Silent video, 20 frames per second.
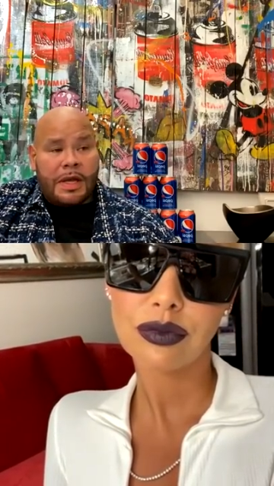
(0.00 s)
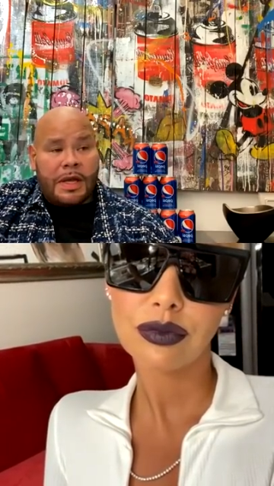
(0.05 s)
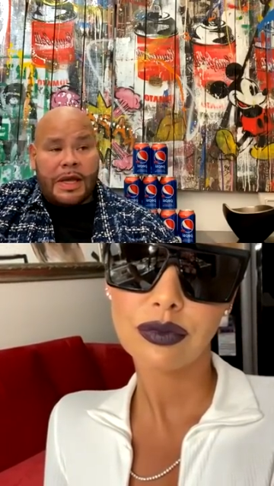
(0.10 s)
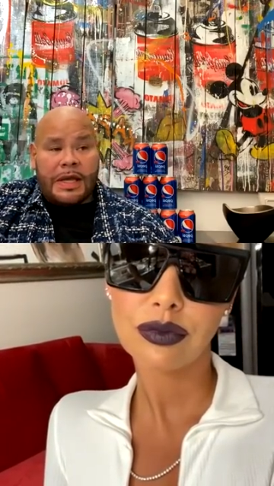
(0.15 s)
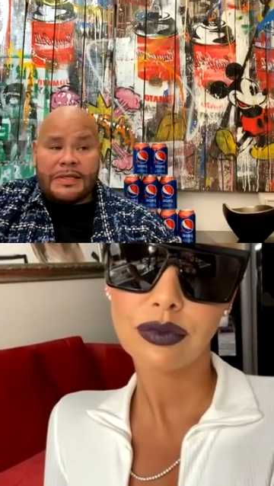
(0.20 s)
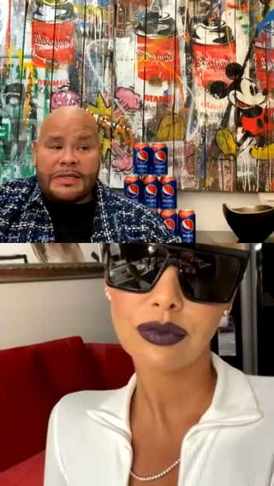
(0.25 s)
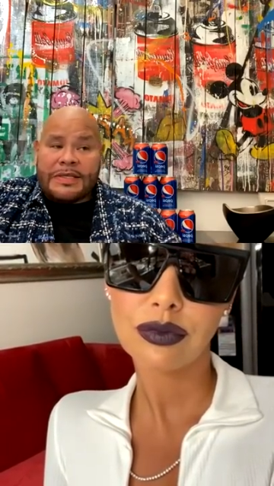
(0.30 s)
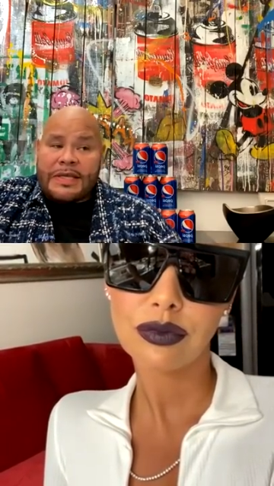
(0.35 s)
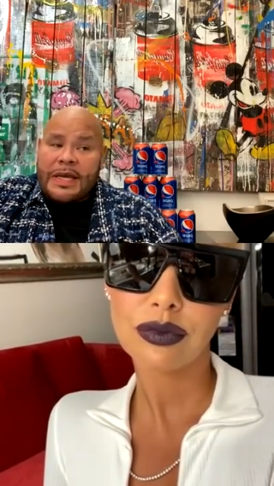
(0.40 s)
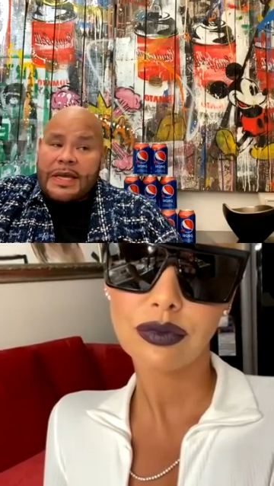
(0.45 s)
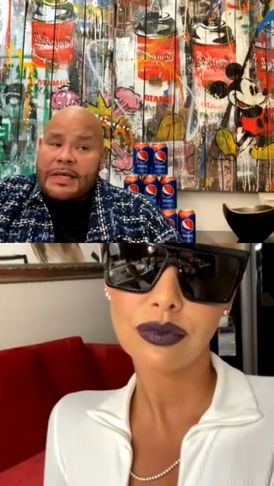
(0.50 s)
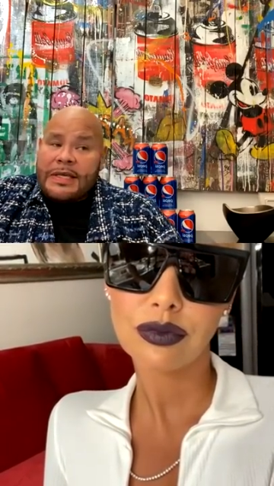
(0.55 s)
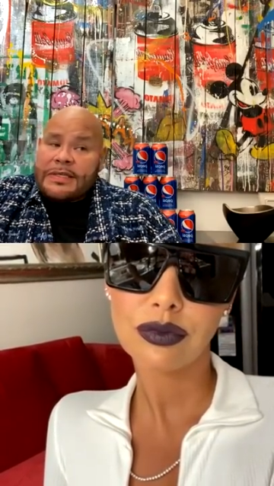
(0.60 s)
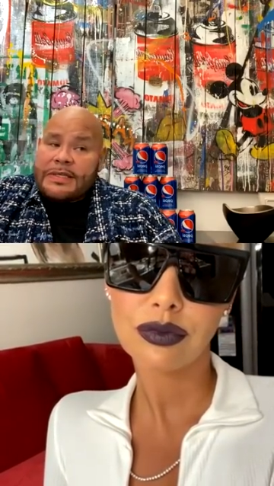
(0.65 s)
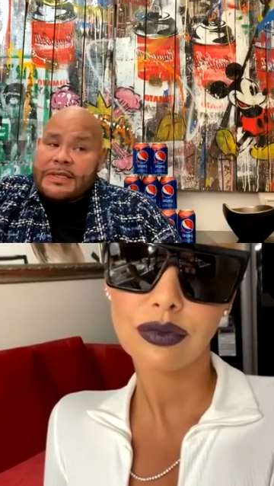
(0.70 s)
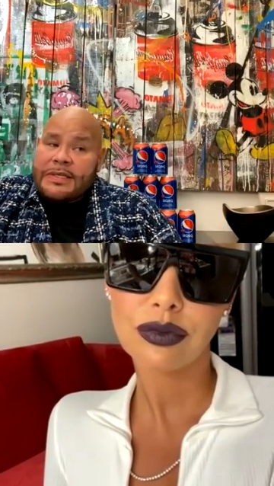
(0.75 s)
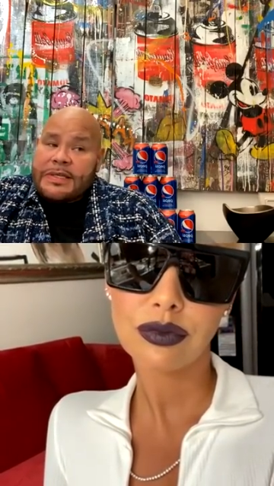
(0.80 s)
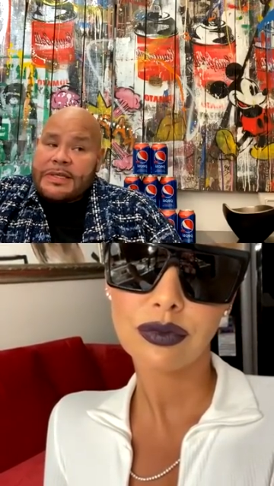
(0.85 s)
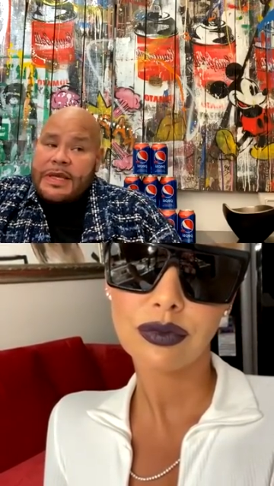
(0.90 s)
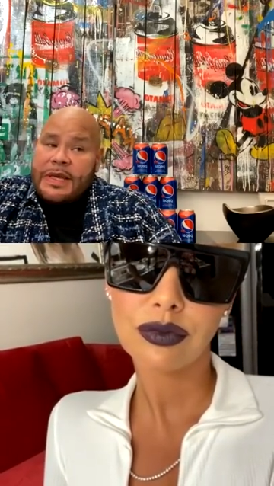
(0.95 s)

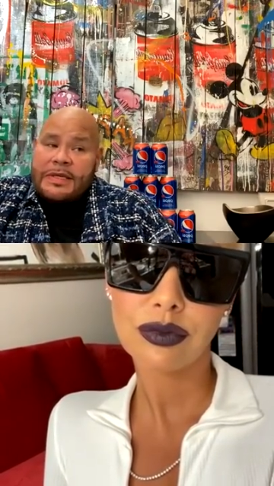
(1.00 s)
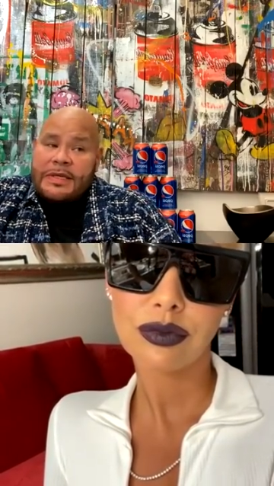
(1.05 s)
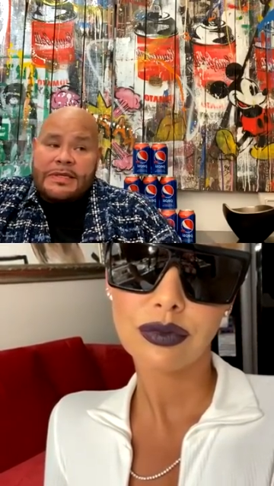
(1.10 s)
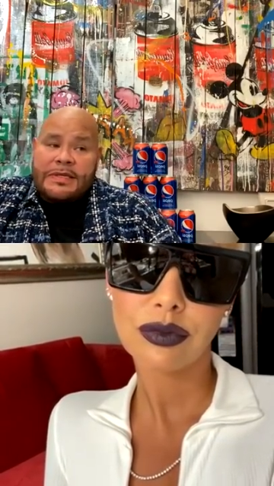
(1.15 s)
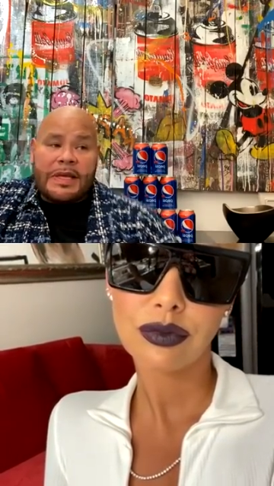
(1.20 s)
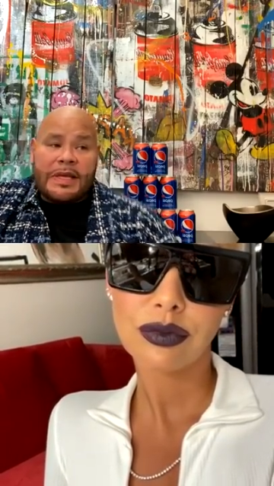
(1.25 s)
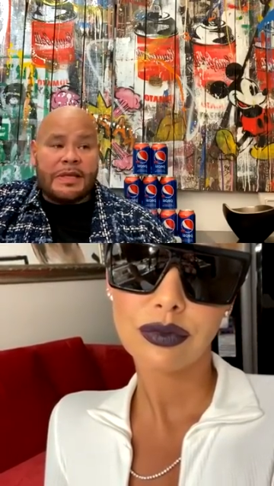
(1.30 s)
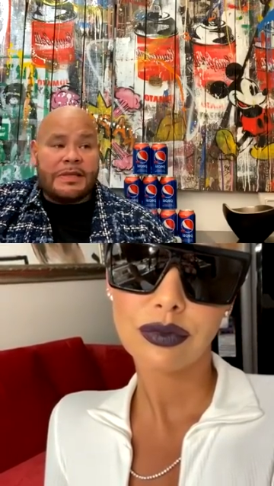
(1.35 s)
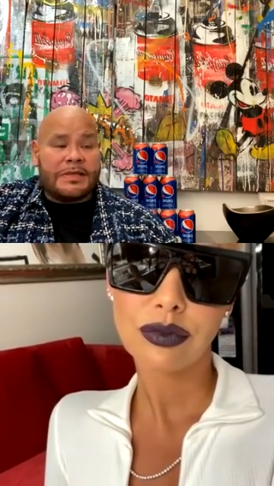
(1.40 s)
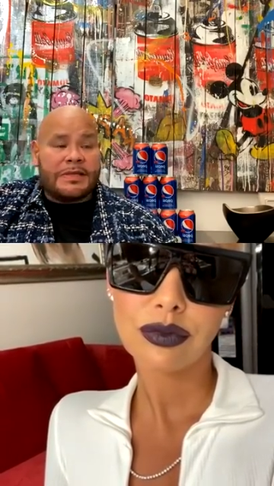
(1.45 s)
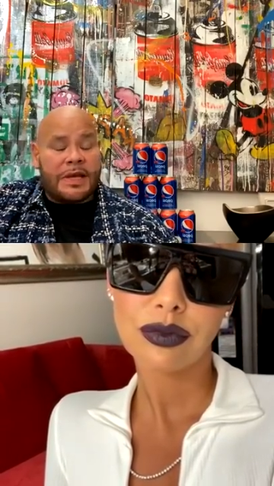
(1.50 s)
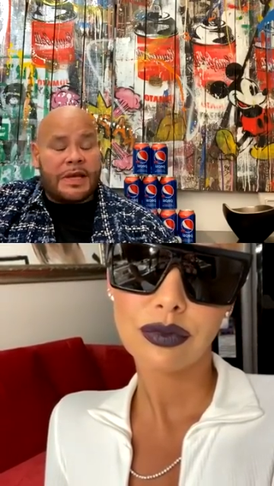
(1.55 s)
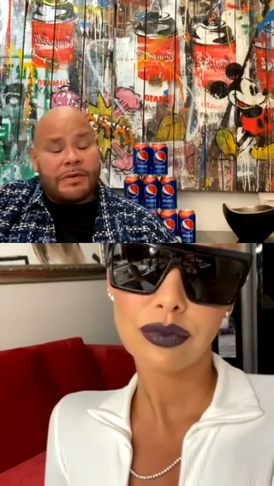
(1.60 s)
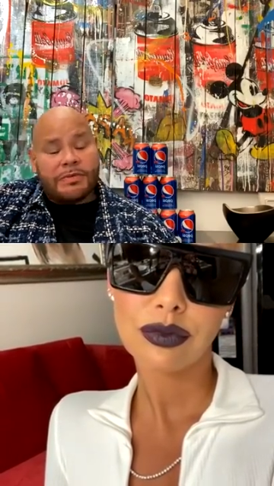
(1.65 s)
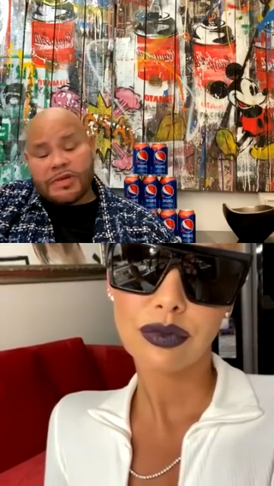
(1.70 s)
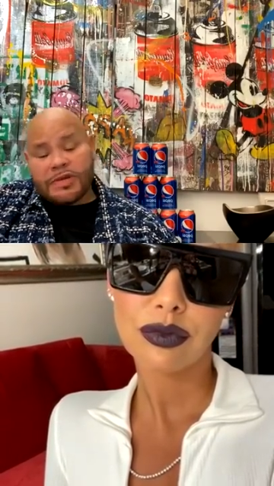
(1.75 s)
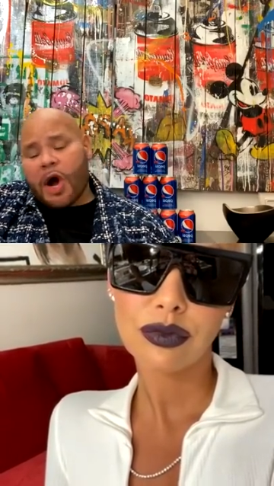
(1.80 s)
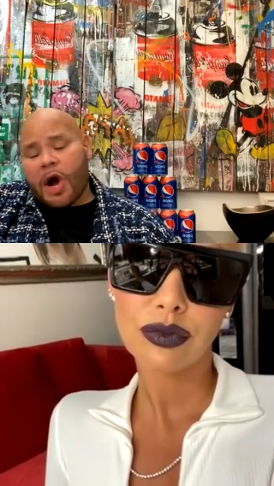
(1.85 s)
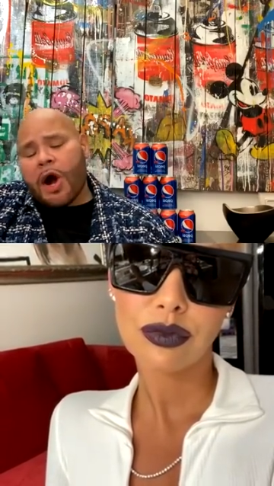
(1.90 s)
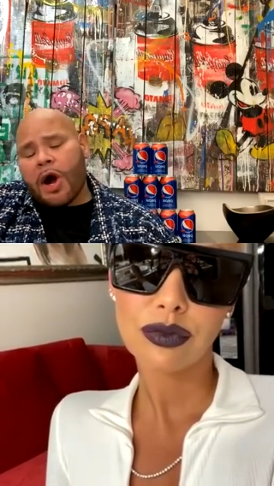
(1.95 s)
it
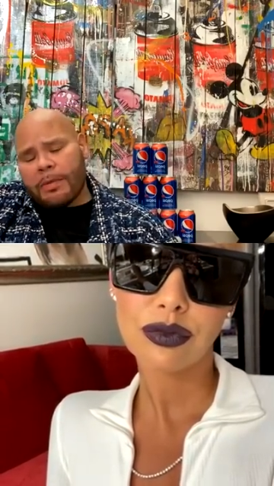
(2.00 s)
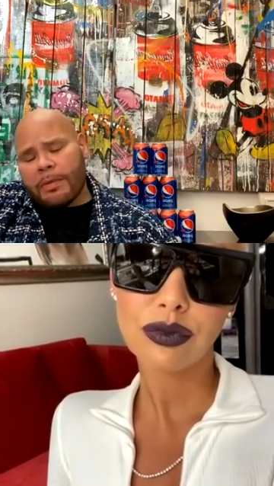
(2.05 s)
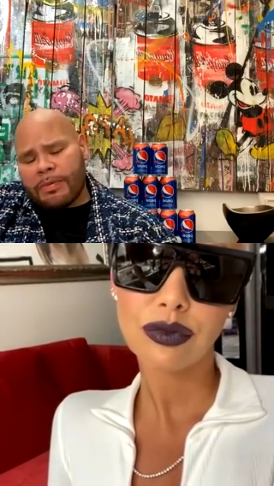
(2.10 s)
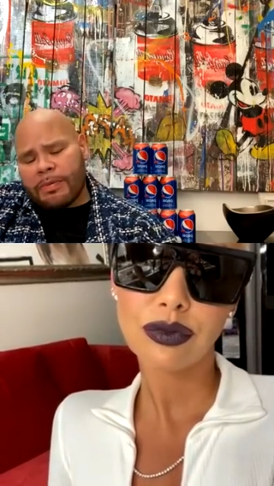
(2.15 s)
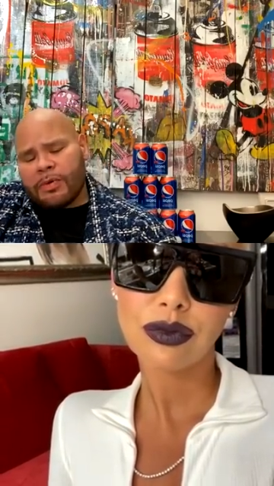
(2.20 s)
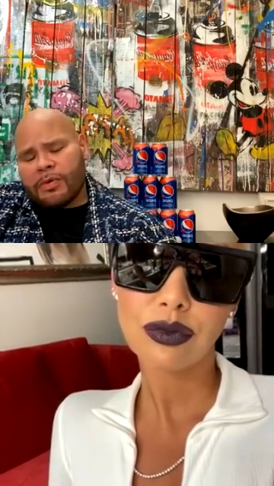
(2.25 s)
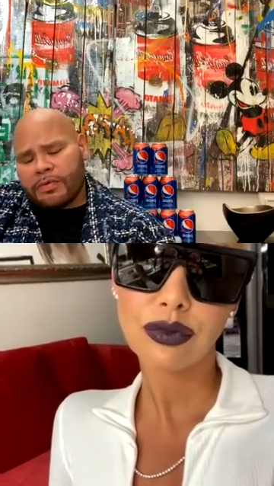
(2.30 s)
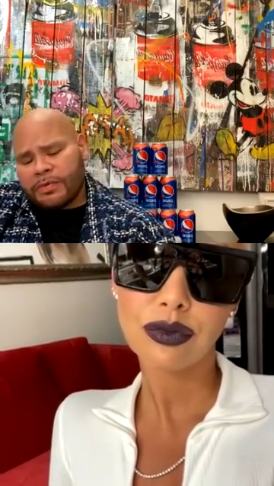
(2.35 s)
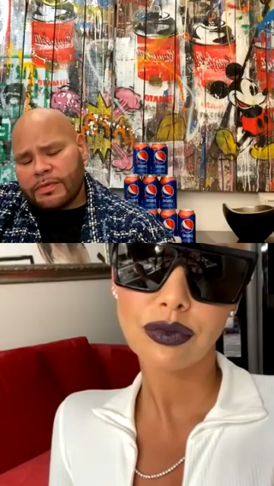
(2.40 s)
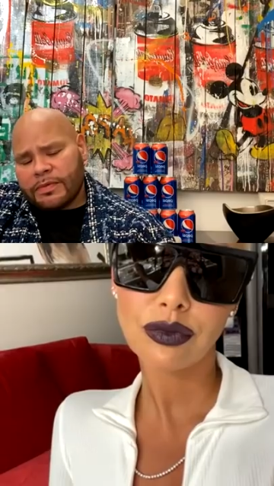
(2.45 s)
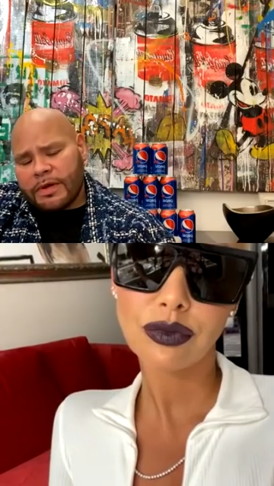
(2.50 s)
was horrible.